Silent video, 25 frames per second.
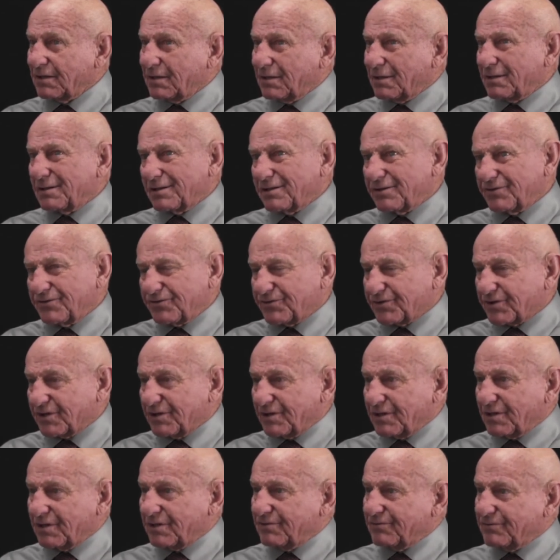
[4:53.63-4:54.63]
This is
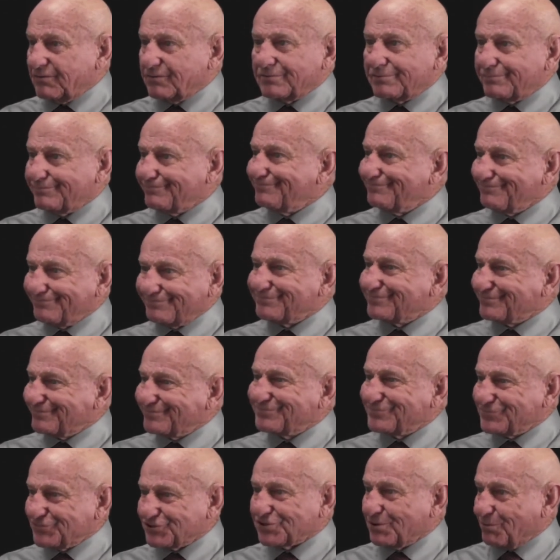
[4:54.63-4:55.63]
kind of
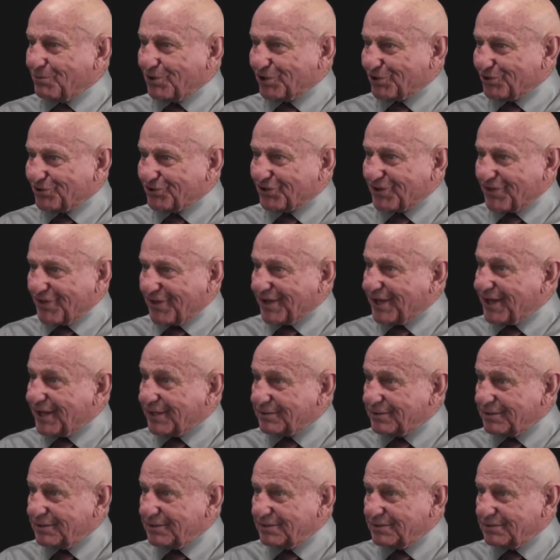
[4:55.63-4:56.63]
similar to
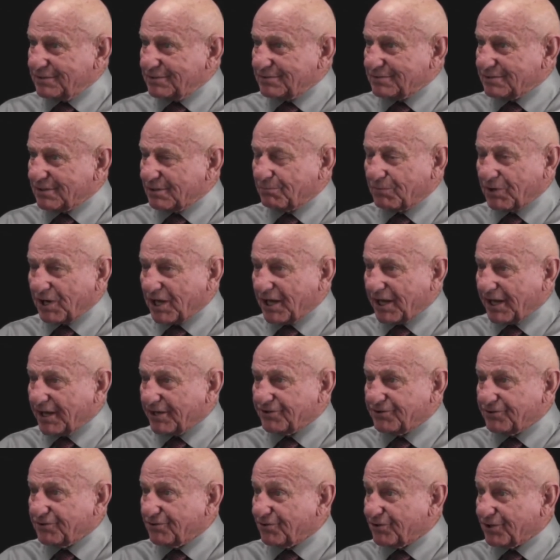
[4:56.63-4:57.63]
that, applied
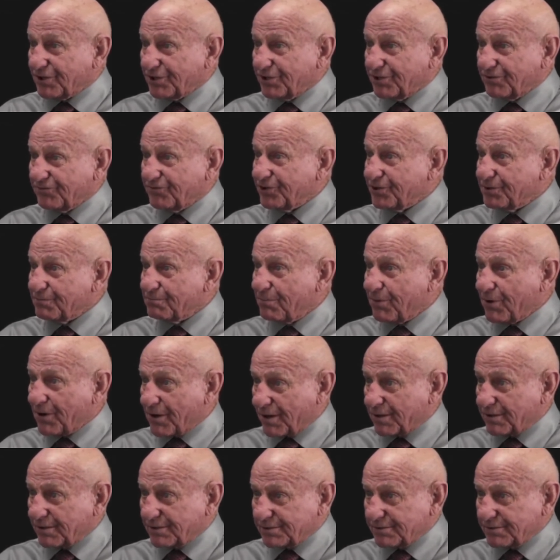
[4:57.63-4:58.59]
to a given part.